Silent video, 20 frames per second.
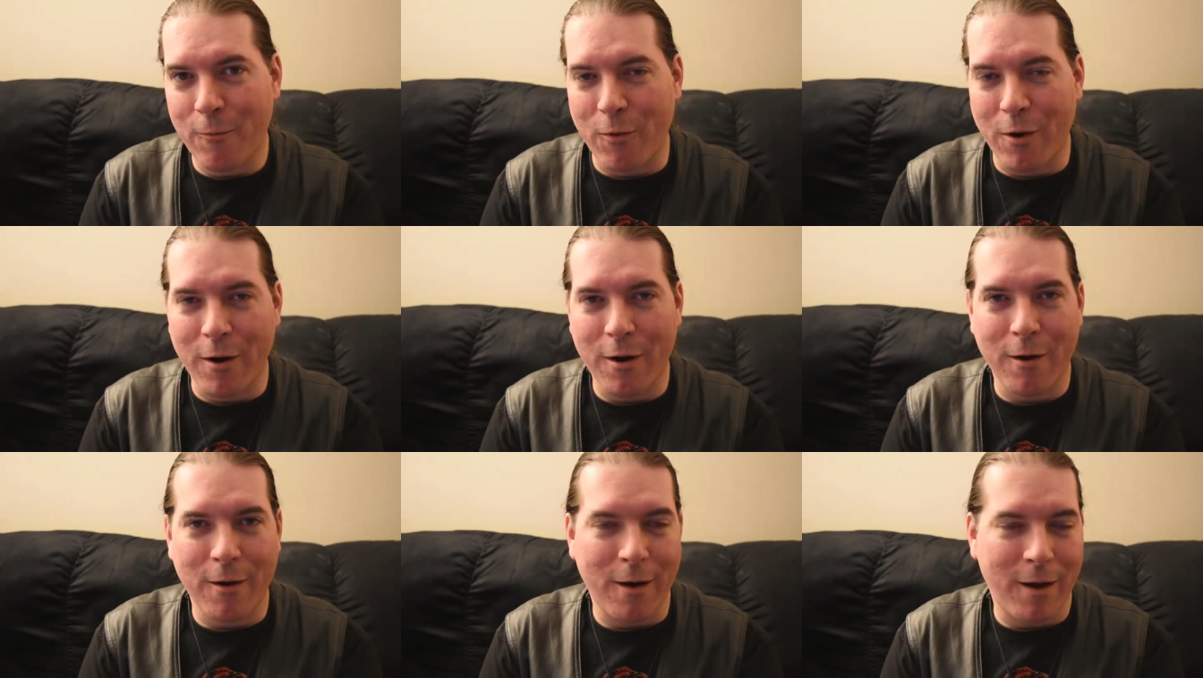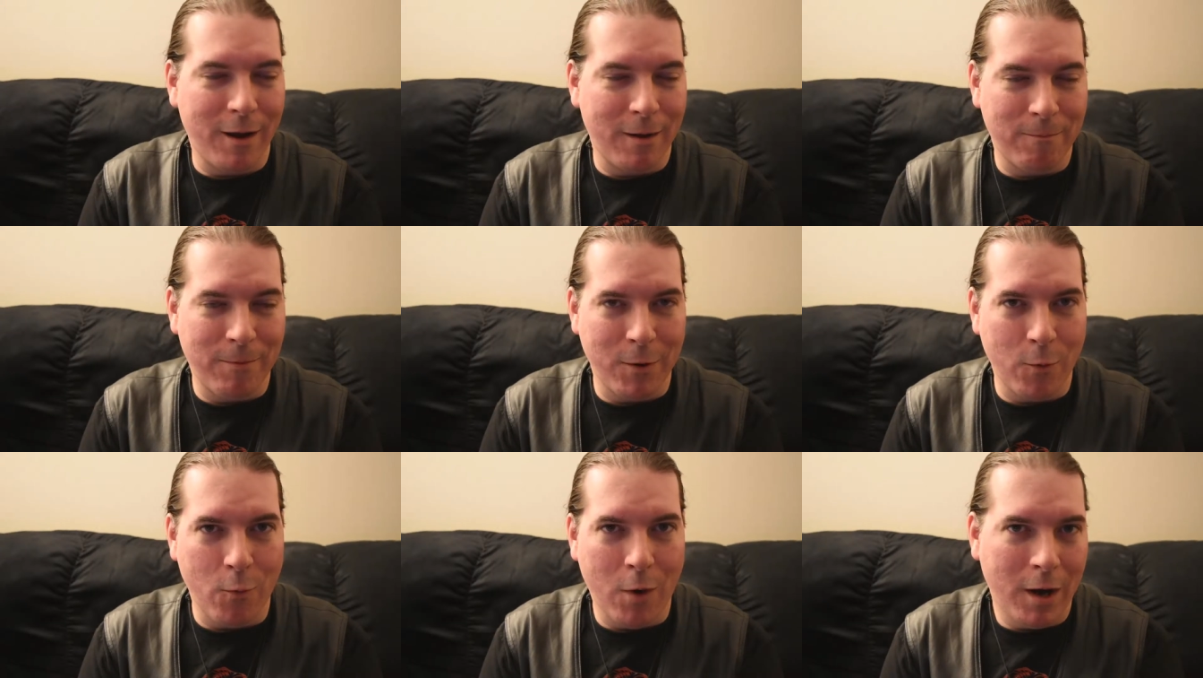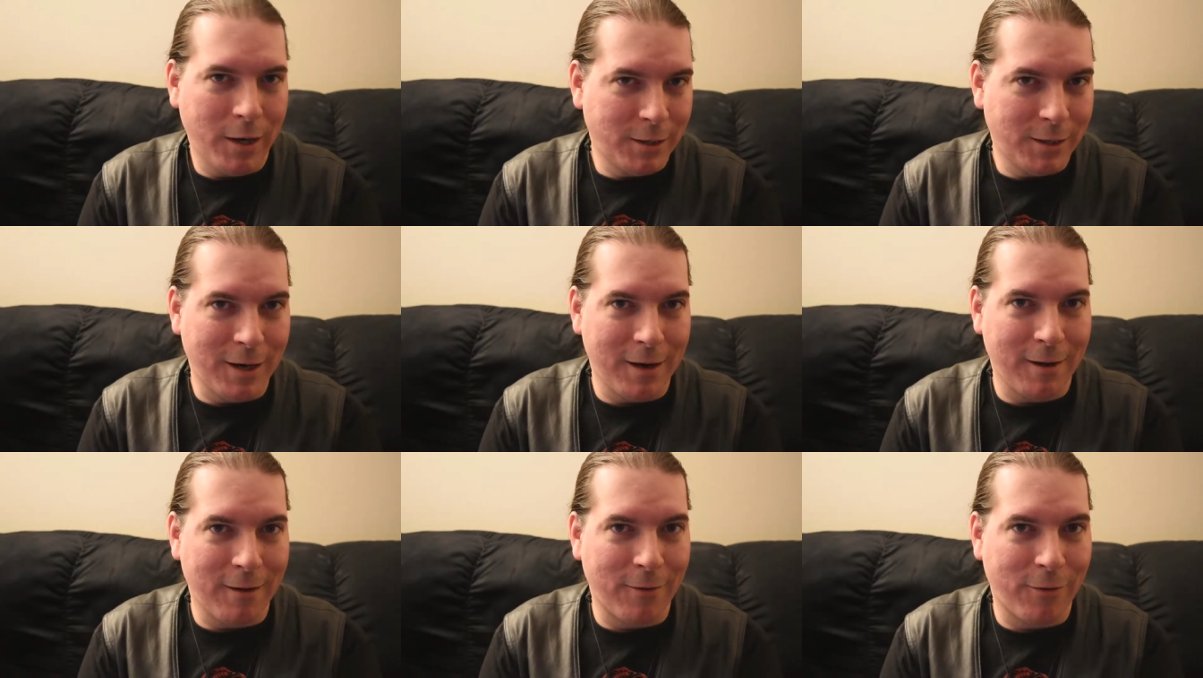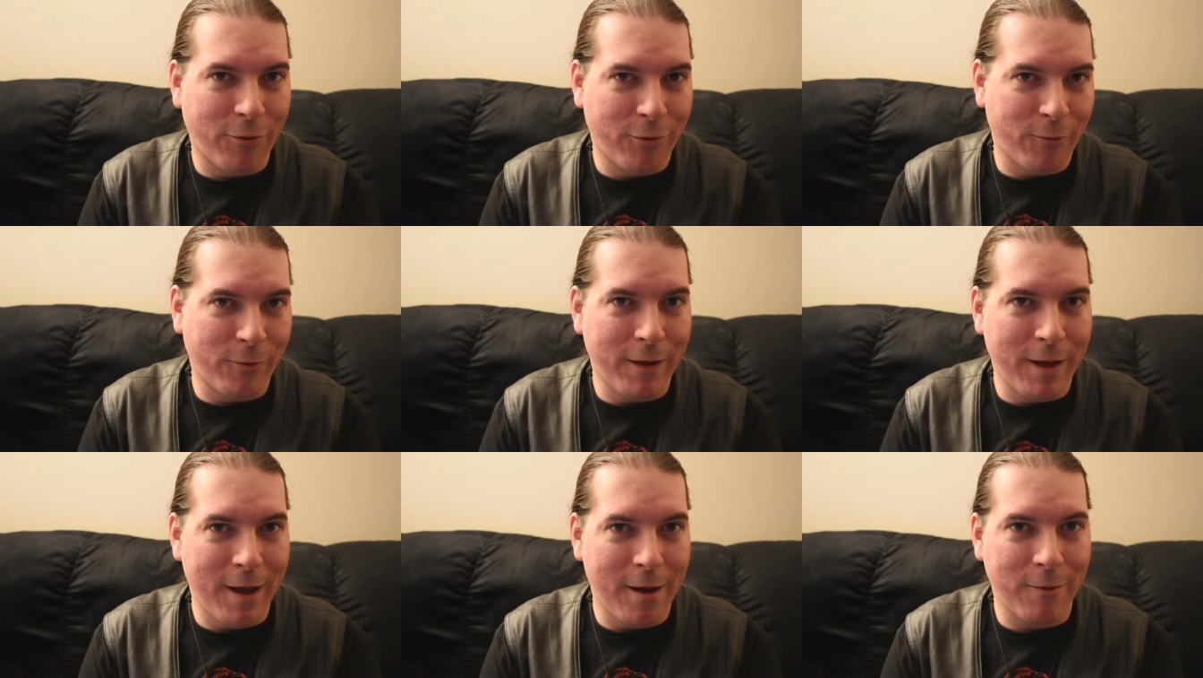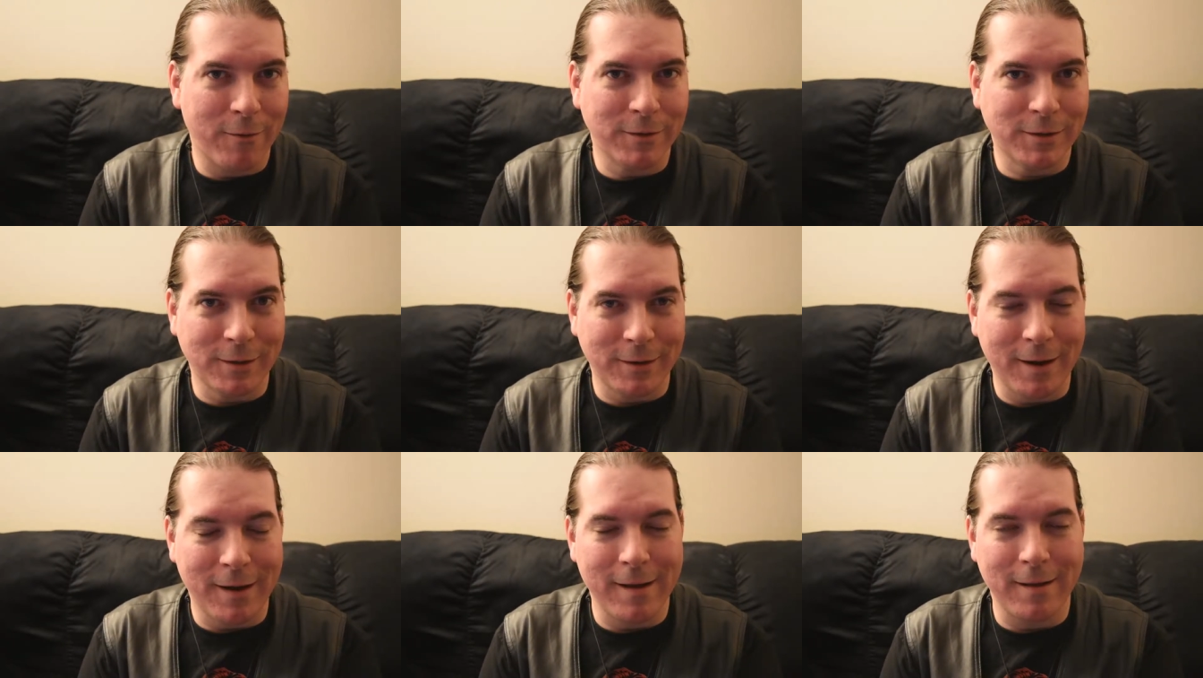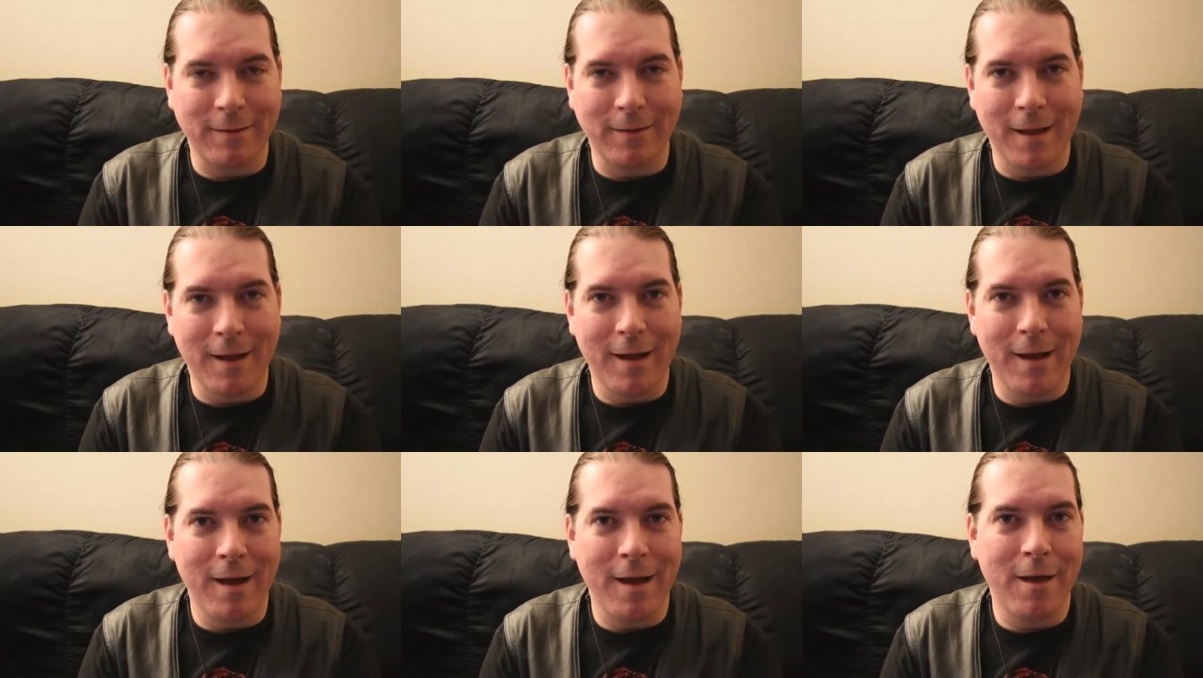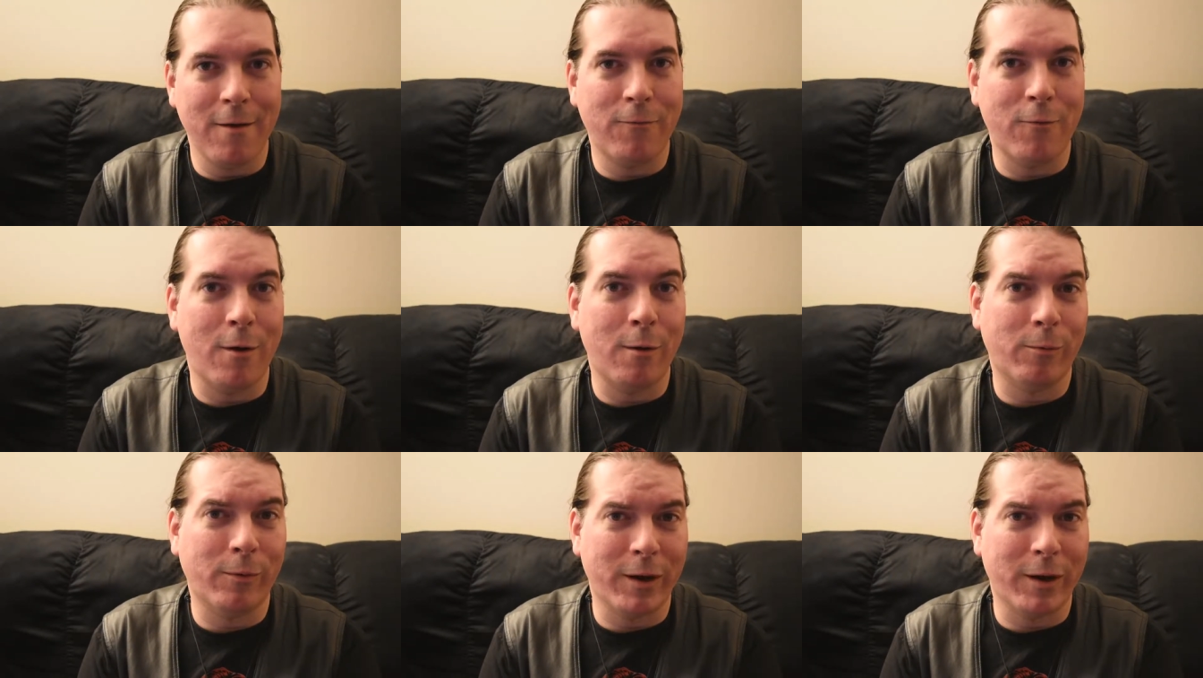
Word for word: where I'd be watching 3 hours a night live while